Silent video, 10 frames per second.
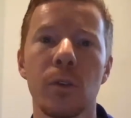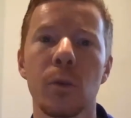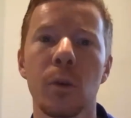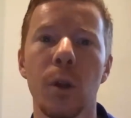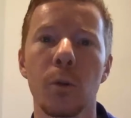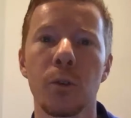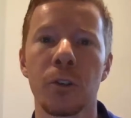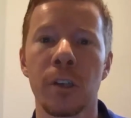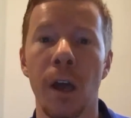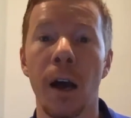school closure,
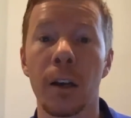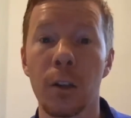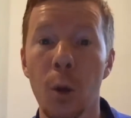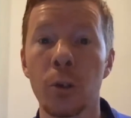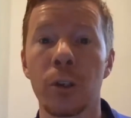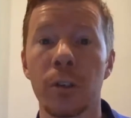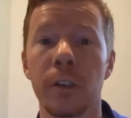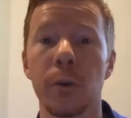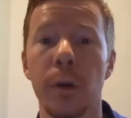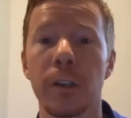uh, closure
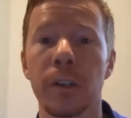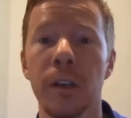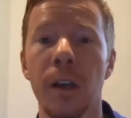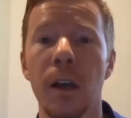situation,